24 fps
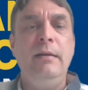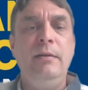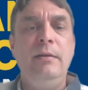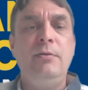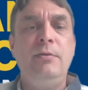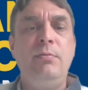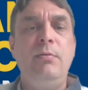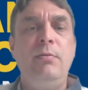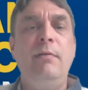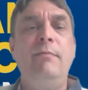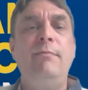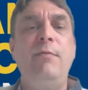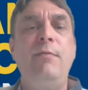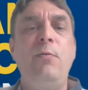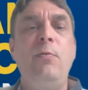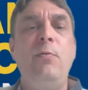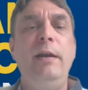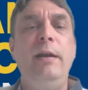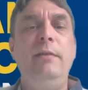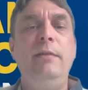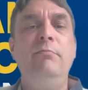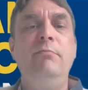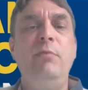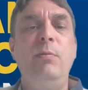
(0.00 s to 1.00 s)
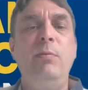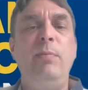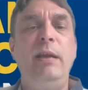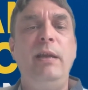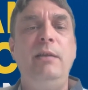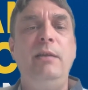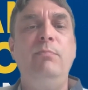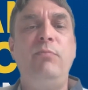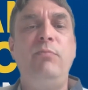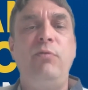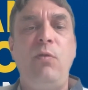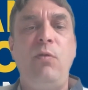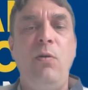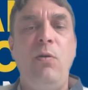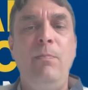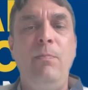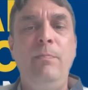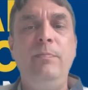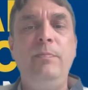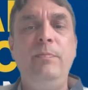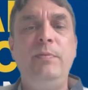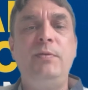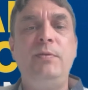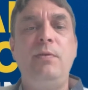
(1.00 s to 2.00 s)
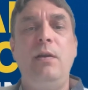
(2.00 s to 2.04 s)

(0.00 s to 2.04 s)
to avoid repeat prompts.